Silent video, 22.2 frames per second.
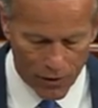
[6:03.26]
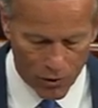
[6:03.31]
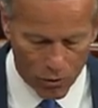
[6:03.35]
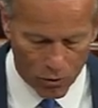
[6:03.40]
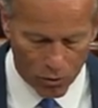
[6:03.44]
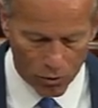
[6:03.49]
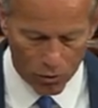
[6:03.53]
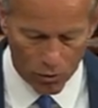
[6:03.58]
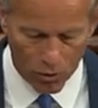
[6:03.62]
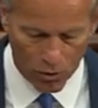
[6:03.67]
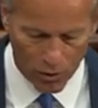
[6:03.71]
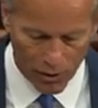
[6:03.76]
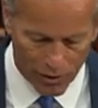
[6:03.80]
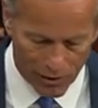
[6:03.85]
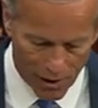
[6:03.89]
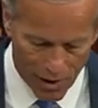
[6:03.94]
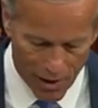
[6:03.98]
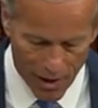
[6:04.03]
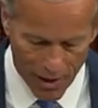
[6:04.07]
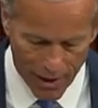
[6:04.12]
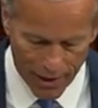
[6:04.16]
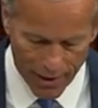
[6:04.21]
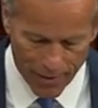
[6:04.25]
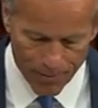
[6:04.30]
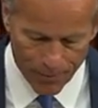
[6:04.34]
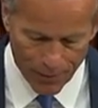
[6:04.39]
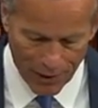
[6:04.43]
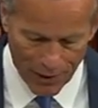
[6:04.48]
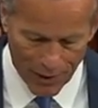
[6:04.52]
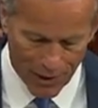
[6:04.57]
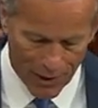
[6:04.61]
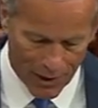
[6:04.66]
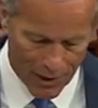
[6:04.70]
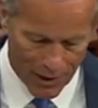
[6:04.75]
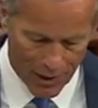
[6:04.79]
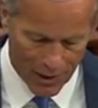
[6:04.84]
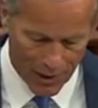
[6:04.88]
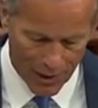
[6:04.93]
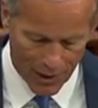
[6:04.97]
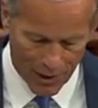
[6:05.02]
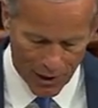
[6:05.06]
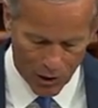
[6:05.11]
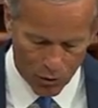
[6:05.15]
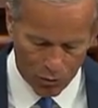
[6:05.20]
that will rule in line
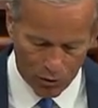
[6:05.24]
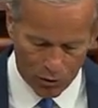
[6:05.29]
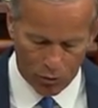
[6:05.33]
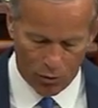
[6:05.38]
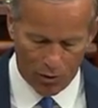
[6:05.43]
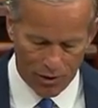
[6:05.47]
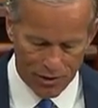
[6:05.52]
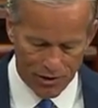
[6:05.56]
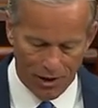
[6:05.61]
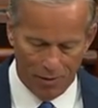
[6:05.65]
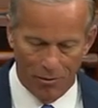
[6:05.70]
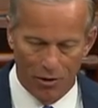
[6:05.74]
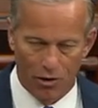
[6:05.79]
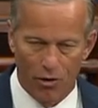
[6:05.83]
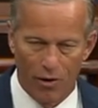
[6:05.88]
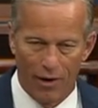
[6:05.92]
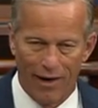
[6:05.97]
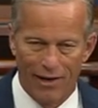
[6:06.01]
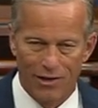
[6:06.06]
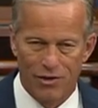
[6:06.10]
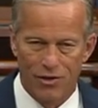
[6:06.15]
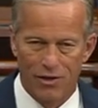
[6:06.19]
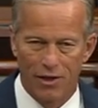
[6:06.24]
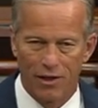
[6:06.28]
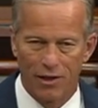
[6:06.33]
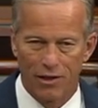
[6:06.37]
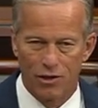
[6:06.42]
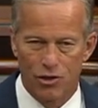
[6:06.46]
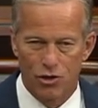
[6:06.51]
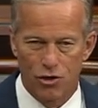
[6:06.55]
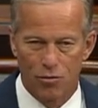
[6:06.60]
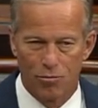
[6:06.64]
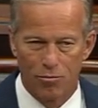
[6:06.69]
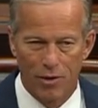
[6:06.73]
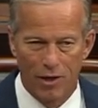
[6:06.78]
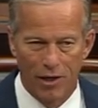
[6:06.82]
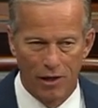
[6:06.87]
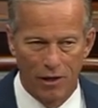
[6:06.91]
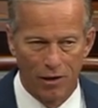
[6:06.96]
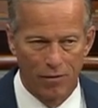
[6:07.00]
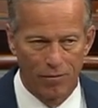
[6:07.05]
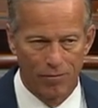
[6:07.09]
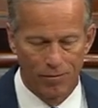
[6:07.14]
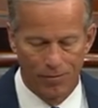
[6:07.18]
with where Democrats think it should
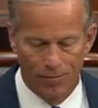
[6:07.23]
be.